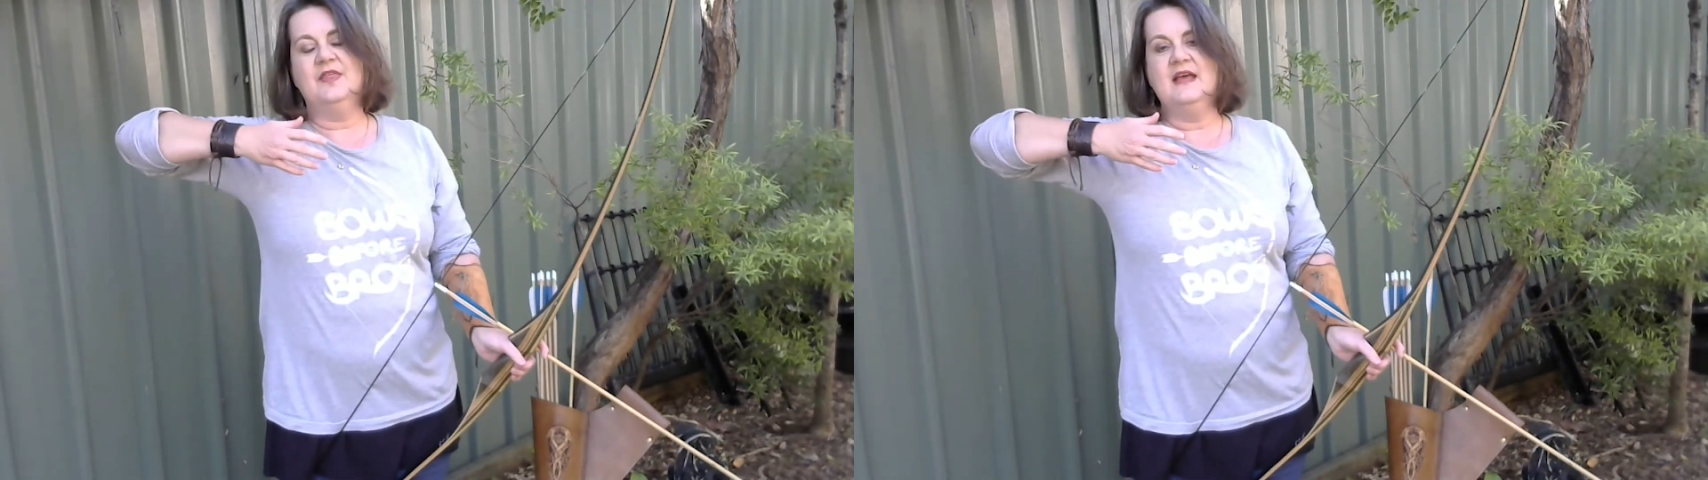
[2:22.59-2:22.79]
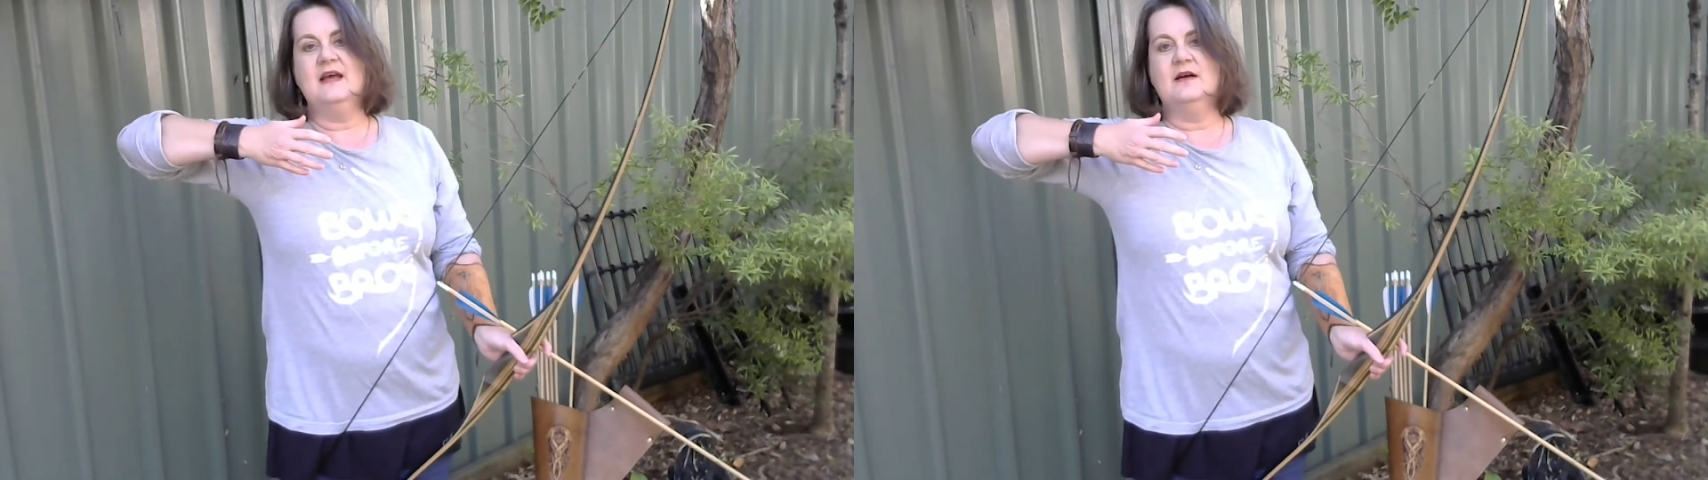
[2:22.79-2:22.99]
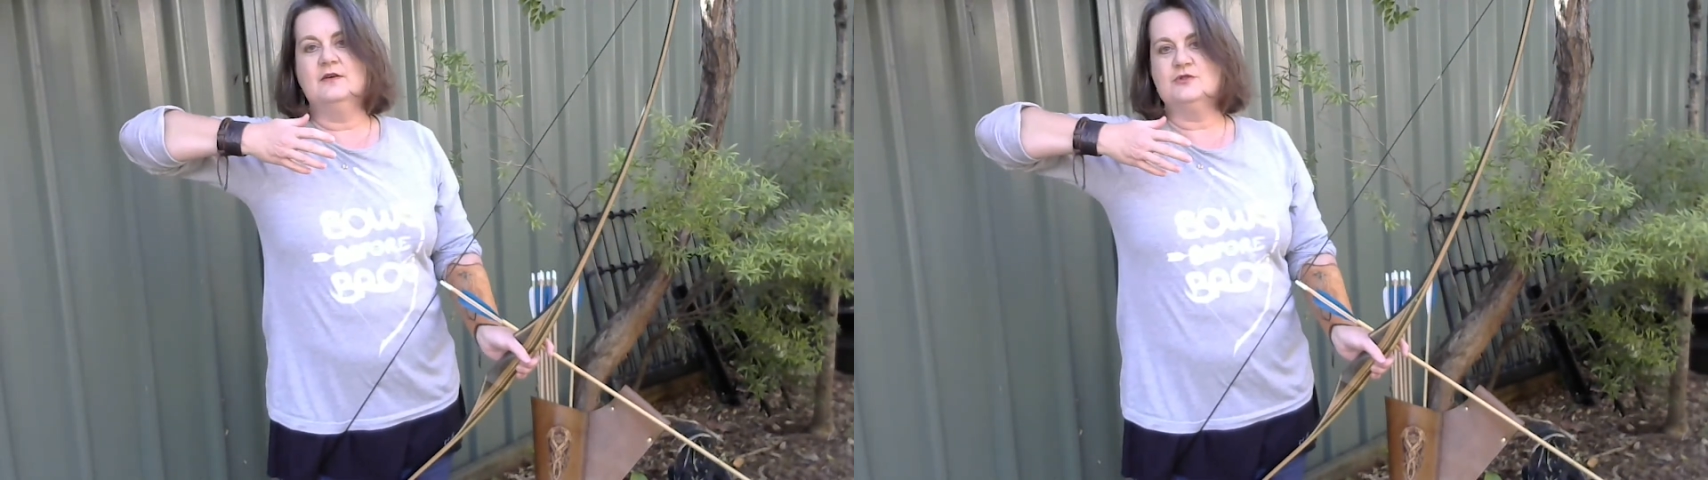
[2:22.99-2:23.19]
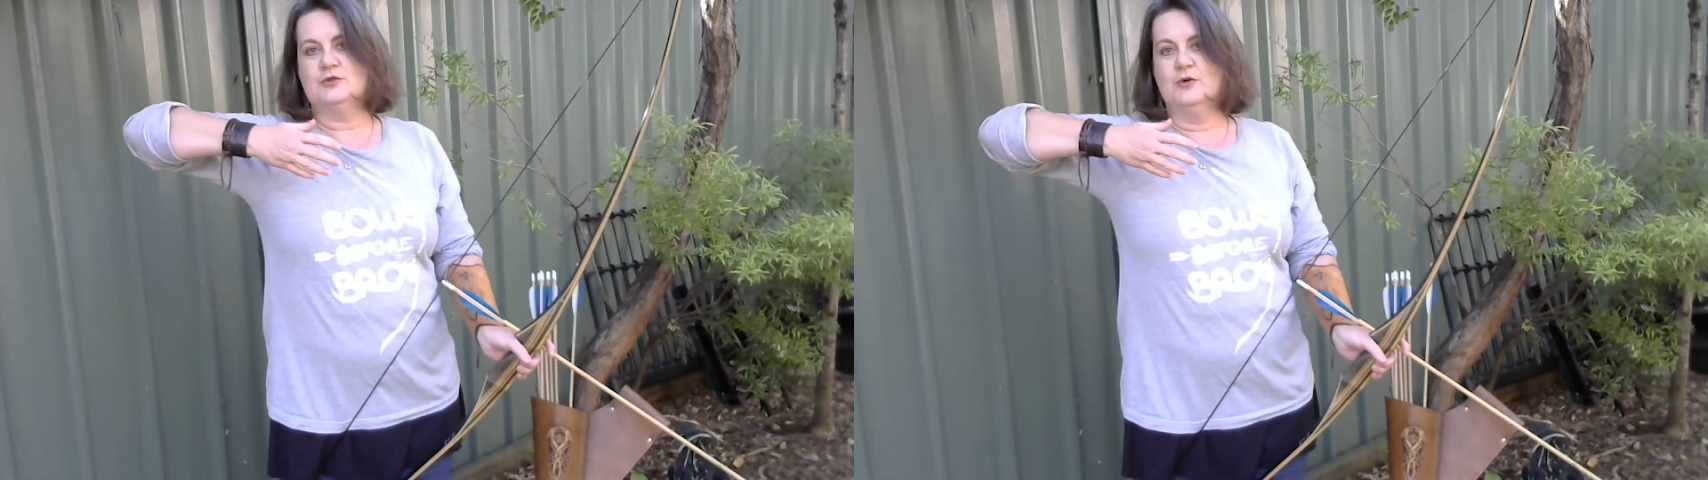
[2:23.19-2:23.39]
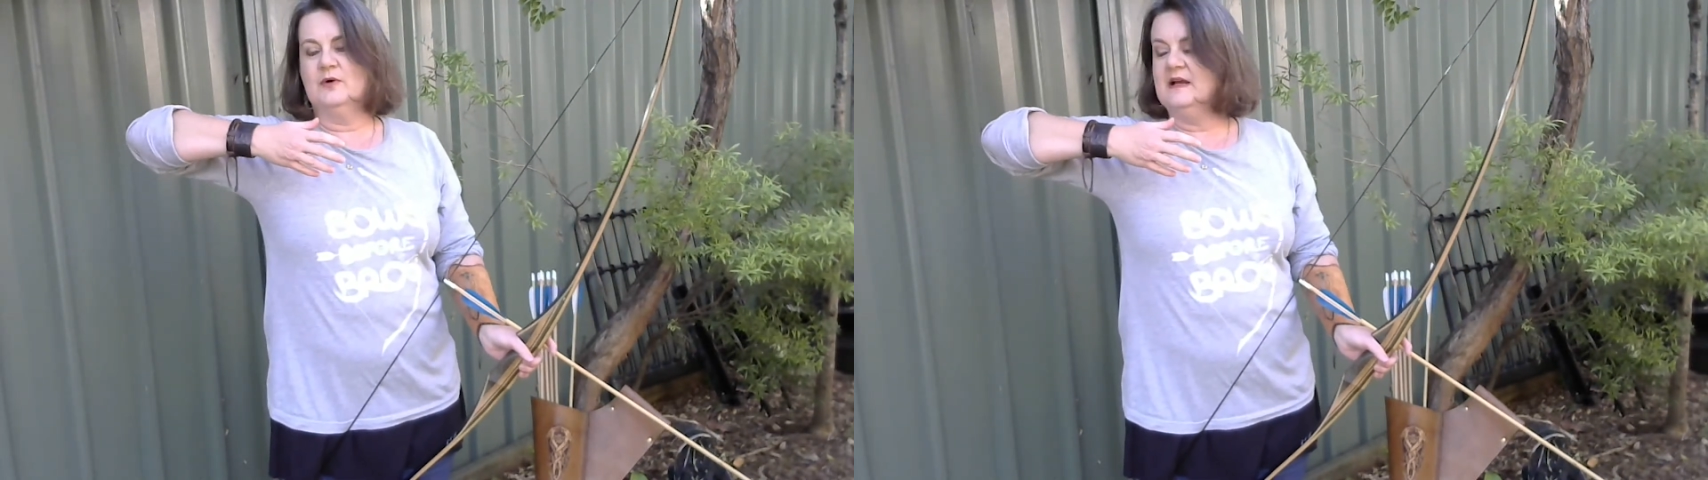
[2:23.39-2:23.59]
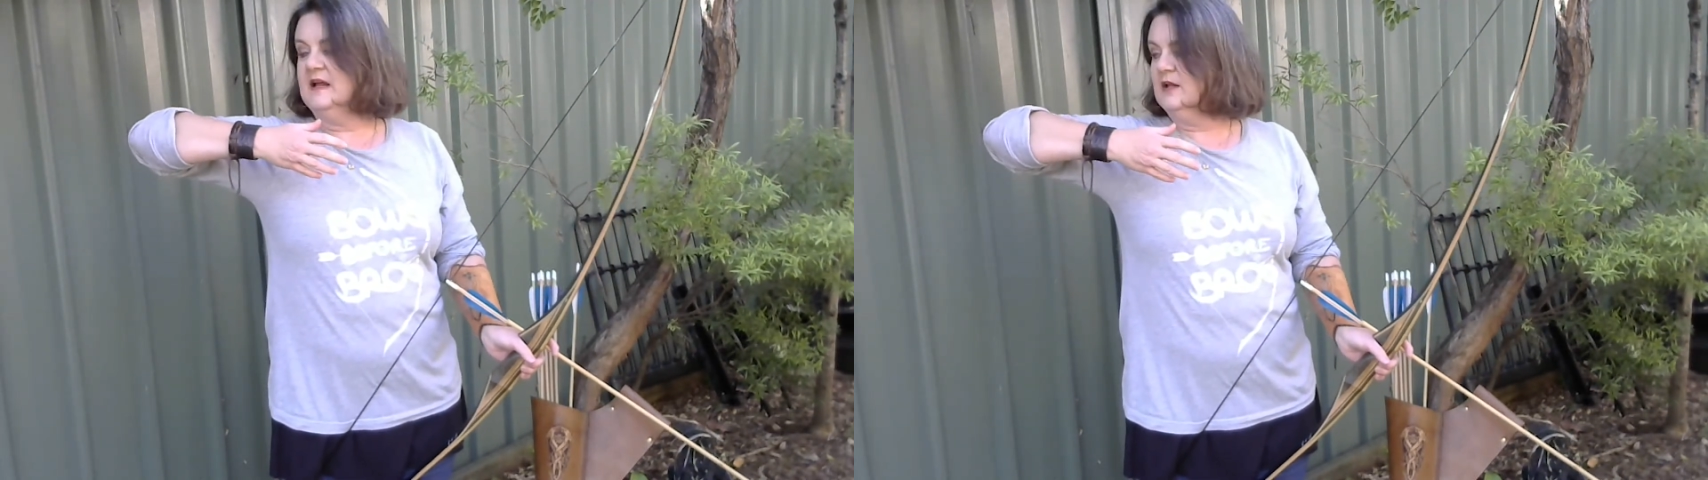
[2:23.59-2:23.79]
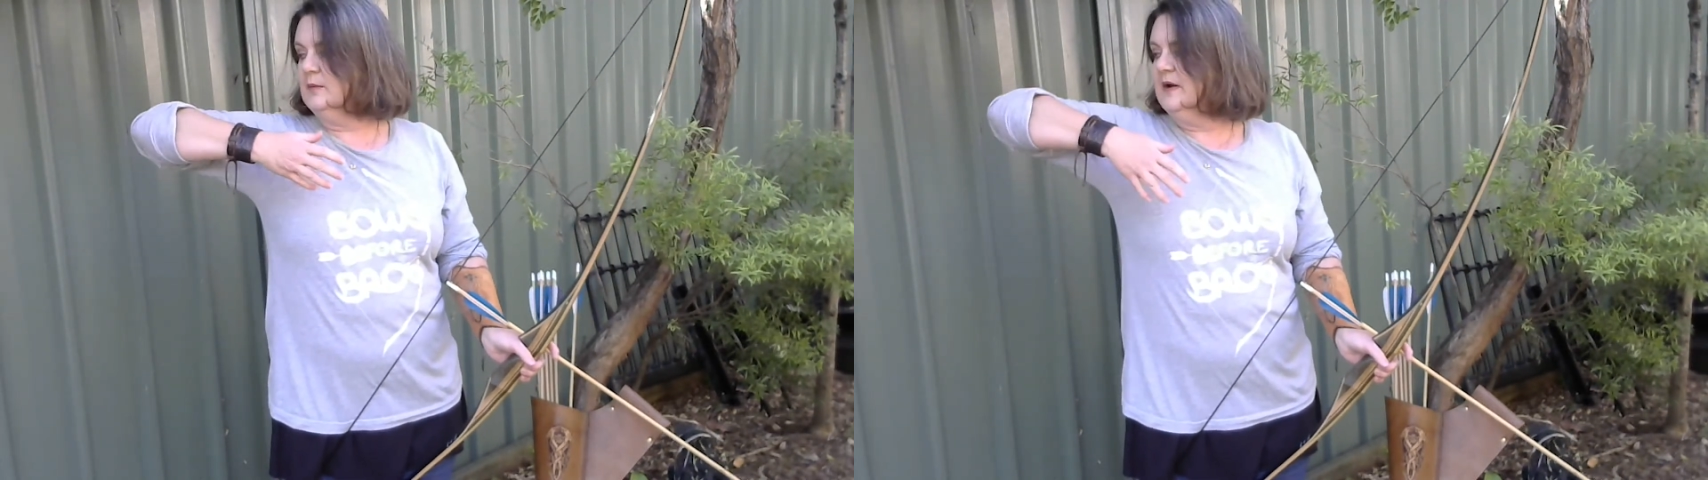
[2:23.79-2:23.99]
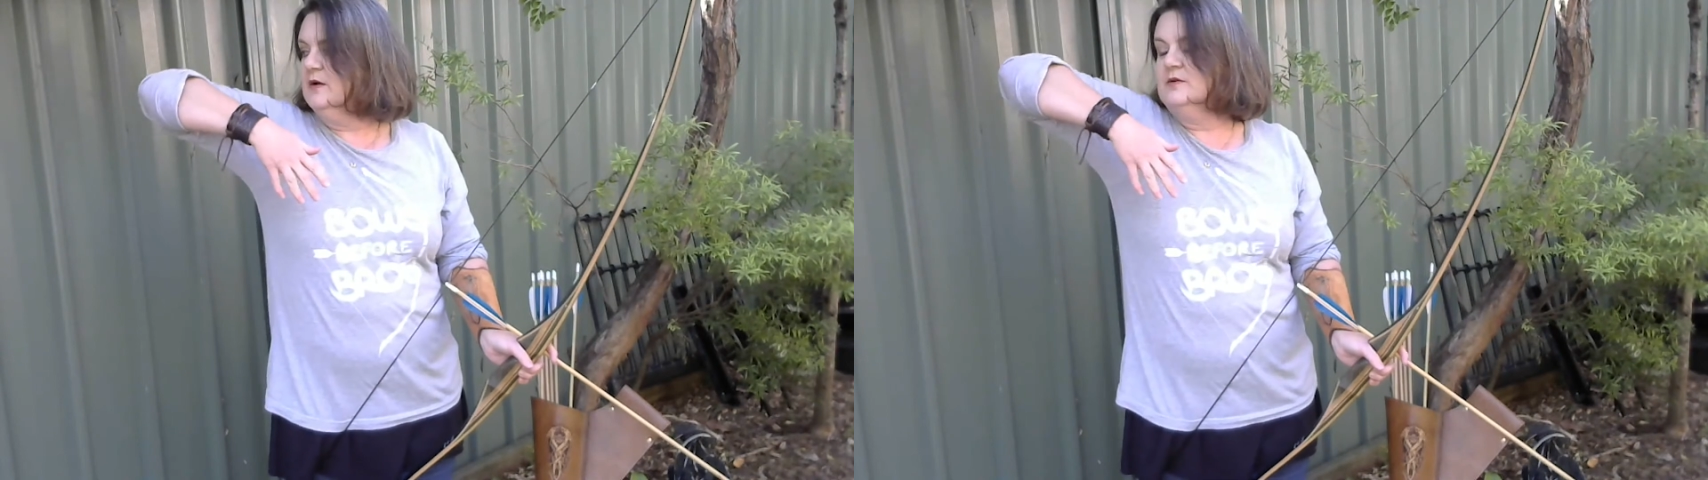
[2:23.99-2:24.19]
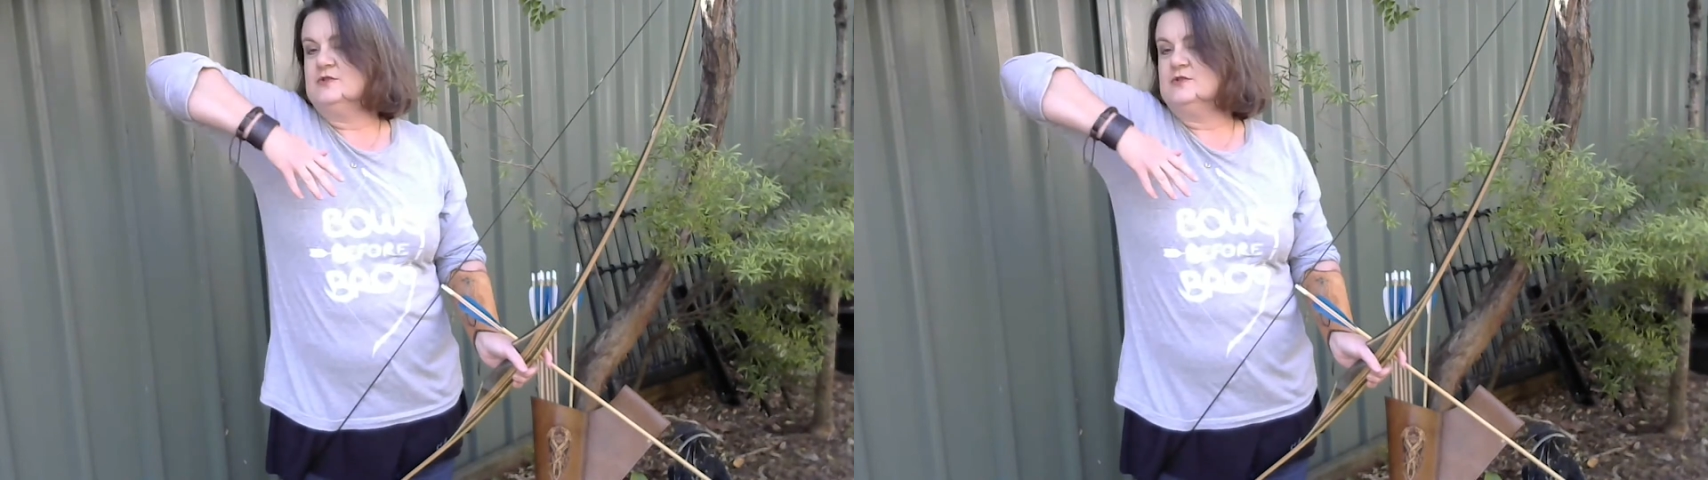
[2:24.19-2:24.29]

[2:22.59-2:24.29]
their drawing elbow